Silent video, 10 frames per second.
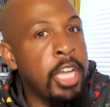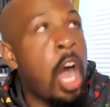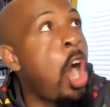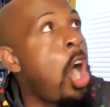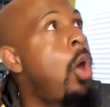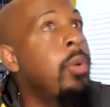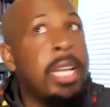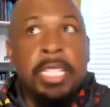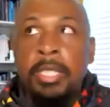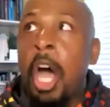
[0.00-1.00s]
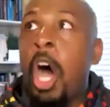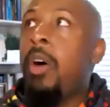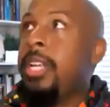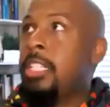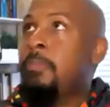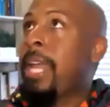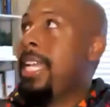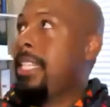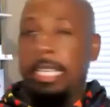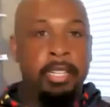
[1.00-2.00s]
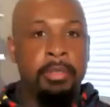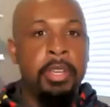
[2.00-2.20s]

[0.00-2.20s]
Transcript: all this blessing.